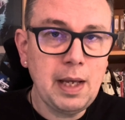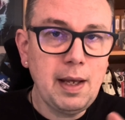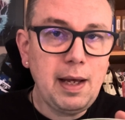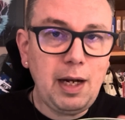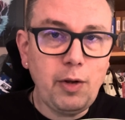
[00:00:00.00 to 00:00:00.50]

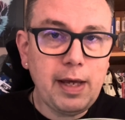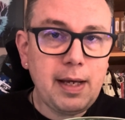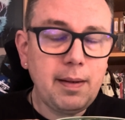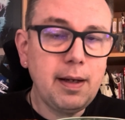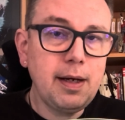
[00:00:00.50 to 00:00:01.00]
Hello
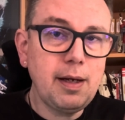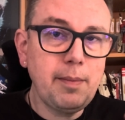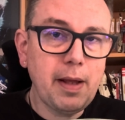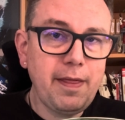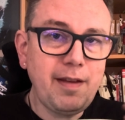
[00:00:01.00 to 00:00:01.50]
there.
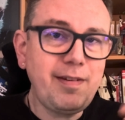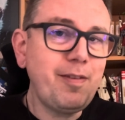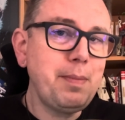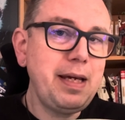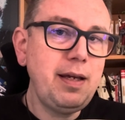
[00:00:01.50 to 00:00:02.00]
This is
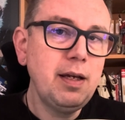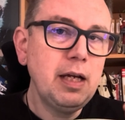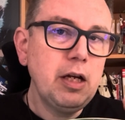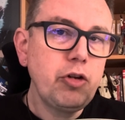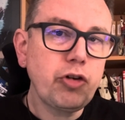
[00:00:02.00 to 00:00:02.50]
me
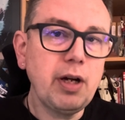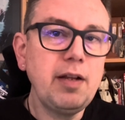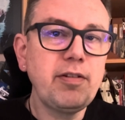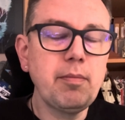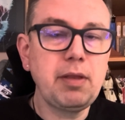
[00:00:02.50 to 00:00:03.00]

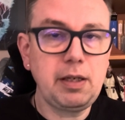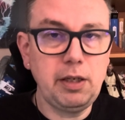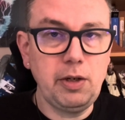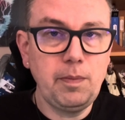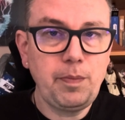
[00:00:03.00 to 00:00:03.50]
trying something
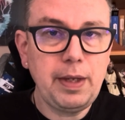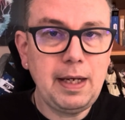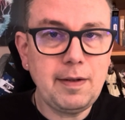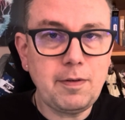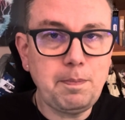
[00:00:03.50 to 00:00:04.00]
new.
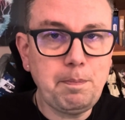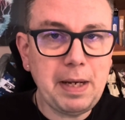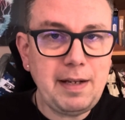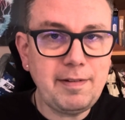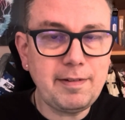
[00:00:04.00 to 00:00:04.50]
It's
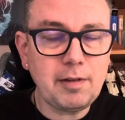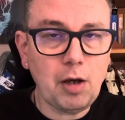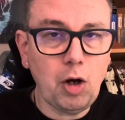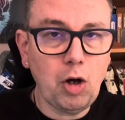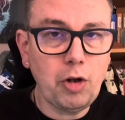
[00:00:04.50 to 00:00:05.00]
based
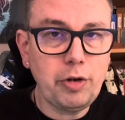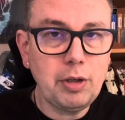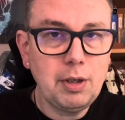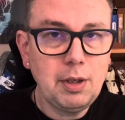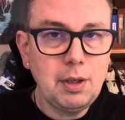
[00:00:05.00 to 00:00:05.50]
on
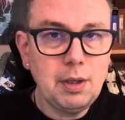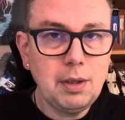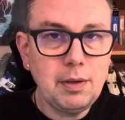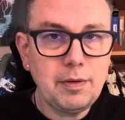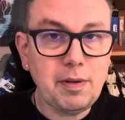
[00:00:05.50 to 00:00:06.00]

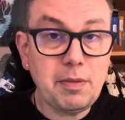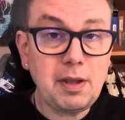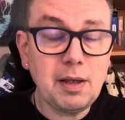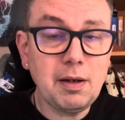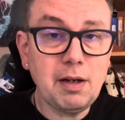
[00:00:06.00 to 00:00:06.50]
something
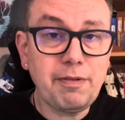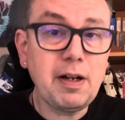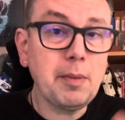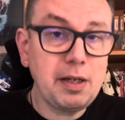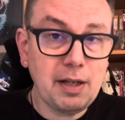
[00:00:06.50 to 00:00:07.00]
that a friend
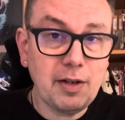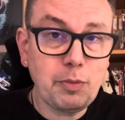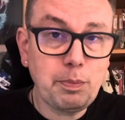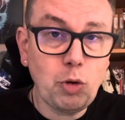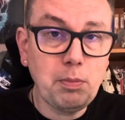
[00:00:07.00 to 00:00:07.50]
of mine does,
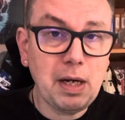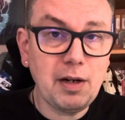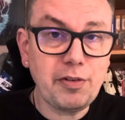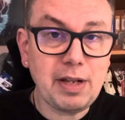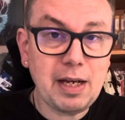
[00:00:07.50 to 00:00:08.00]
Paul
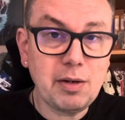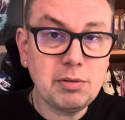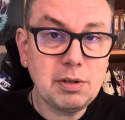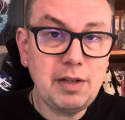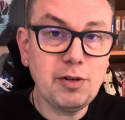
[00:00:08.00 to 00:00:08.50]
Magrs. Now,
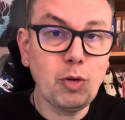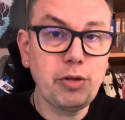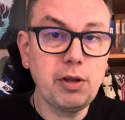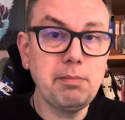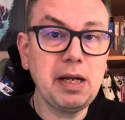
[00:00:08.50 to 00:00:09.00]
he's an
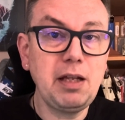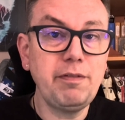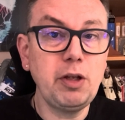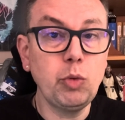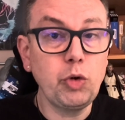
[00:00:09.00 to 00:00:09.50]
author that many of
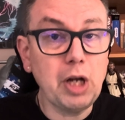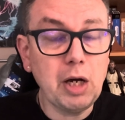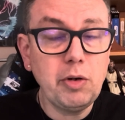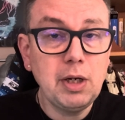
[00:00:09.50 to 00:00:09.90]
you will know.